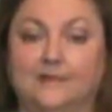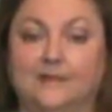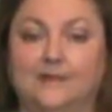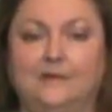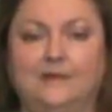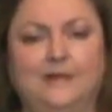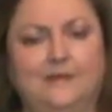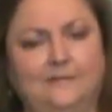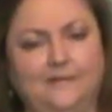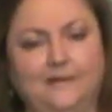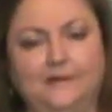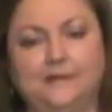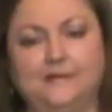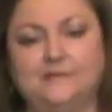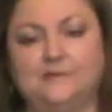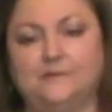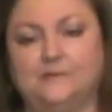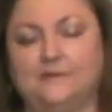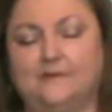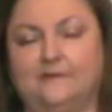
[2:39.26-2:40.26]
Well, it
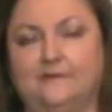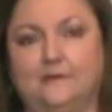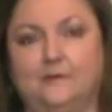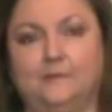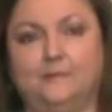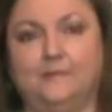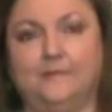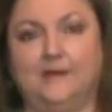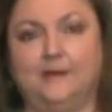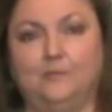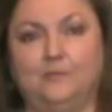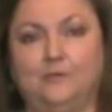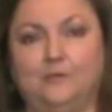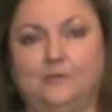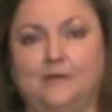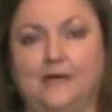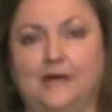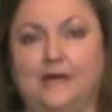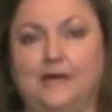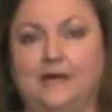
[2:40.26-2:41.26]
varies with some
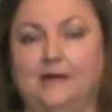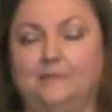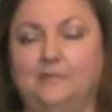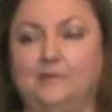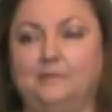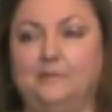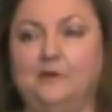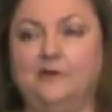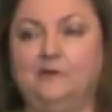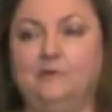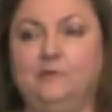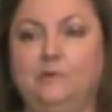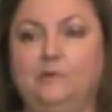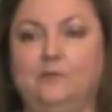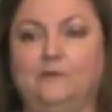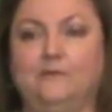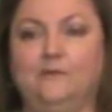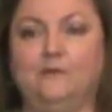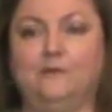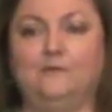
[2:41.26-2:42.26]
people, but most
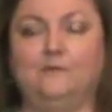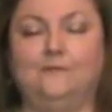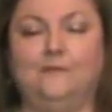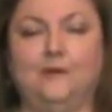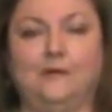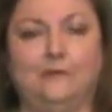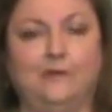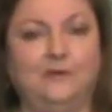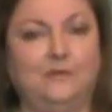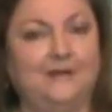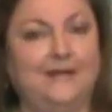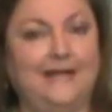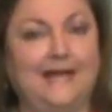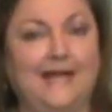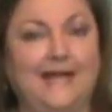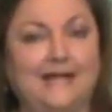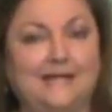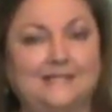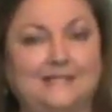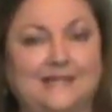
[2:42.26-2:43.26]
people feel very
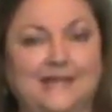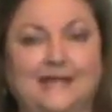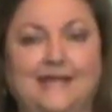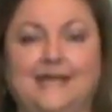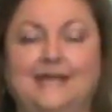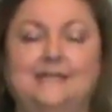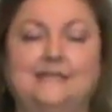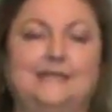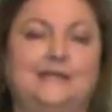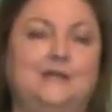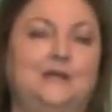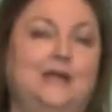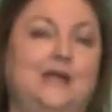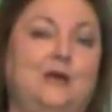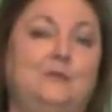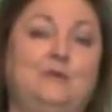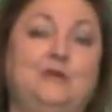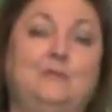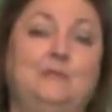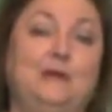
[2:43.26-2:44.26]
relaxed. I can't tell you
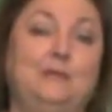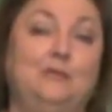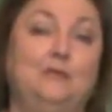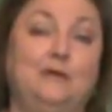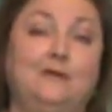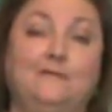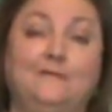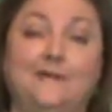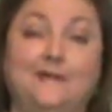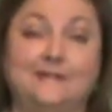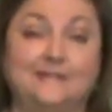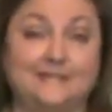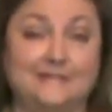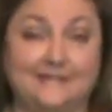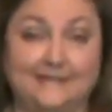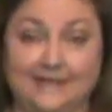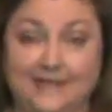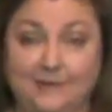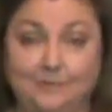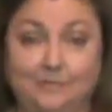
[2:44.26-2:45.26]
how many people have fell
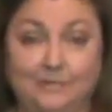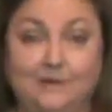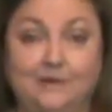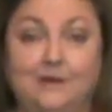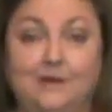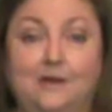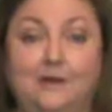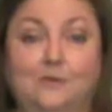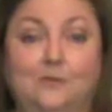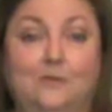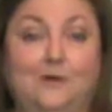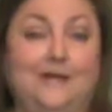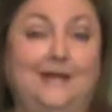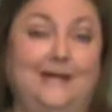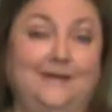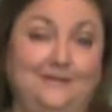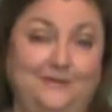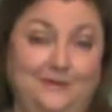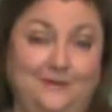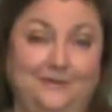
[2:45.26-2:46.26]
asleep while
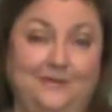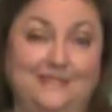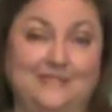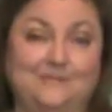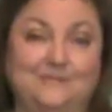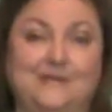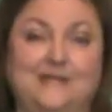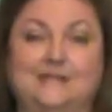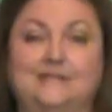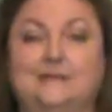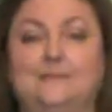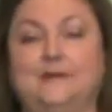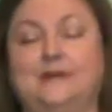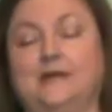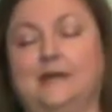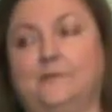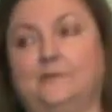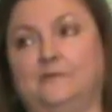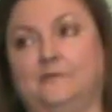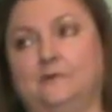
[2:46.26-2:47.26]
I do this because they
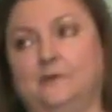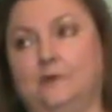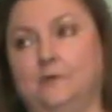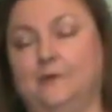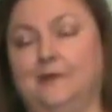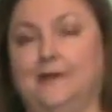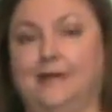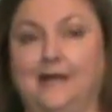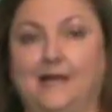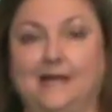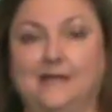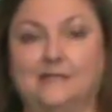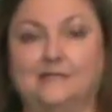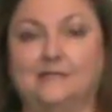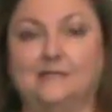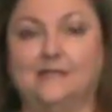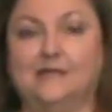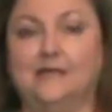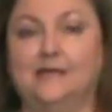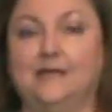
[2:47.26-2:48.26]
become so
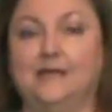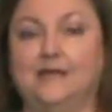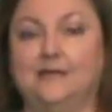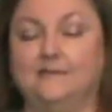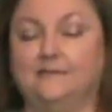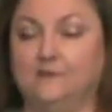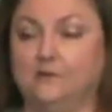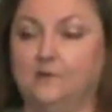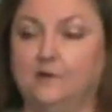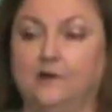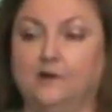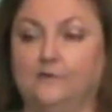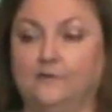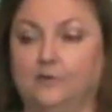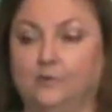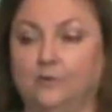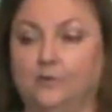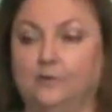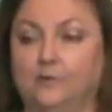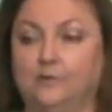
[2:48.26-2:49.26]
relaxed and so
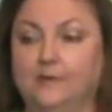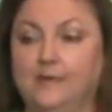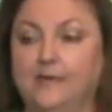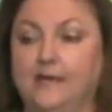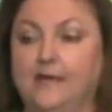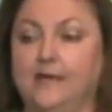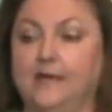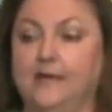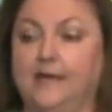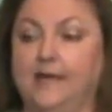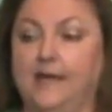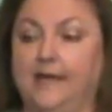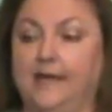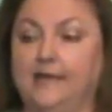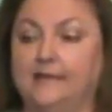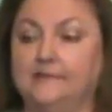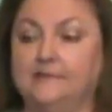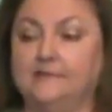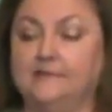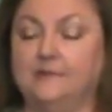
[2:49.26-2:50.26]
comfortable.
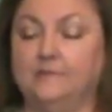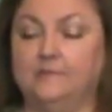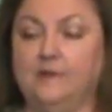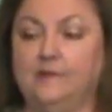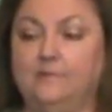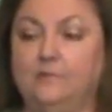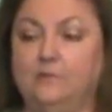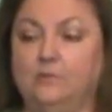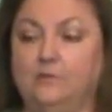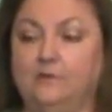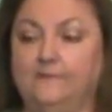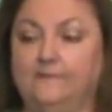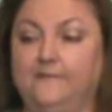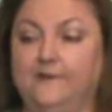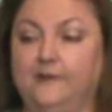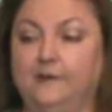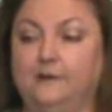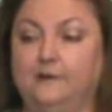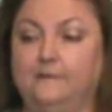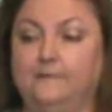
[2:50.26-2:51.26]
And some people will
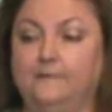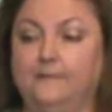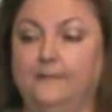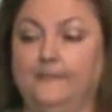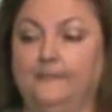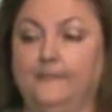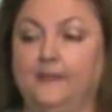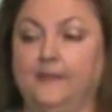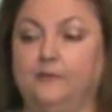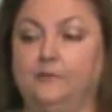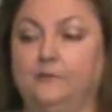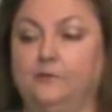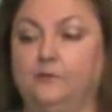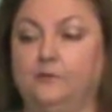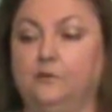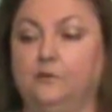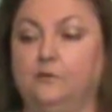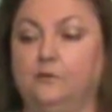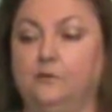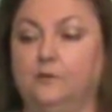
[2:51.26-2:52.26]
feel
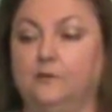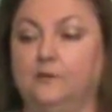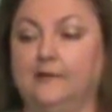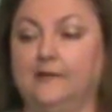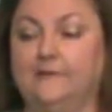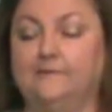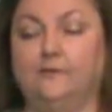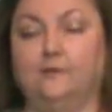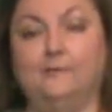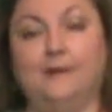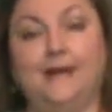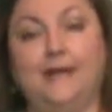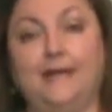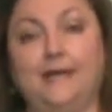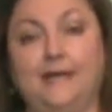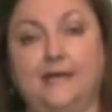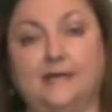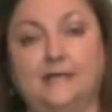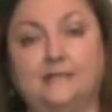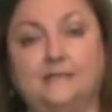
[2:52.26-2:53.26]
through, like for my
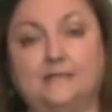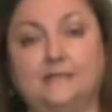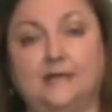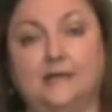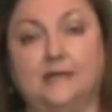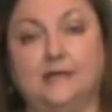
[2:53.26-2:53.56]
hands,